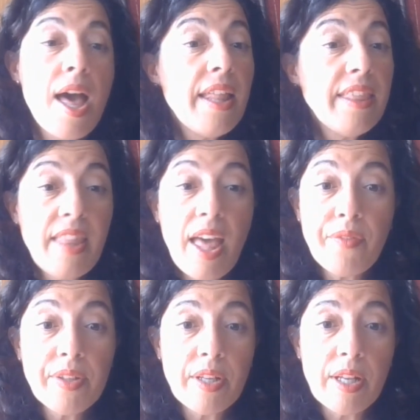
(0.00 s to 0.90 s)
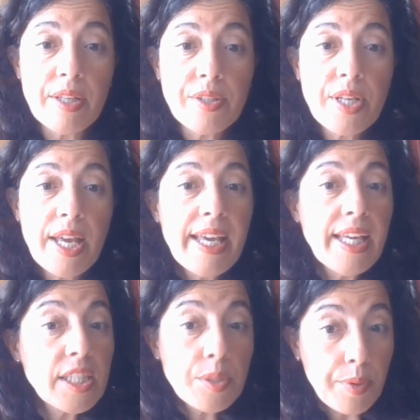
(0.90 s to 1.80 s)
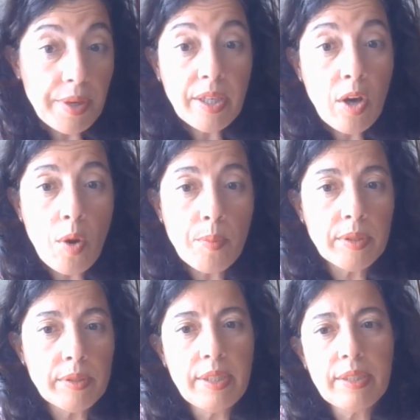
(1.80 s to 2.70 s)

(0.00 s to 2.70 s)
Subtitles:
Nevertheless, it's very common that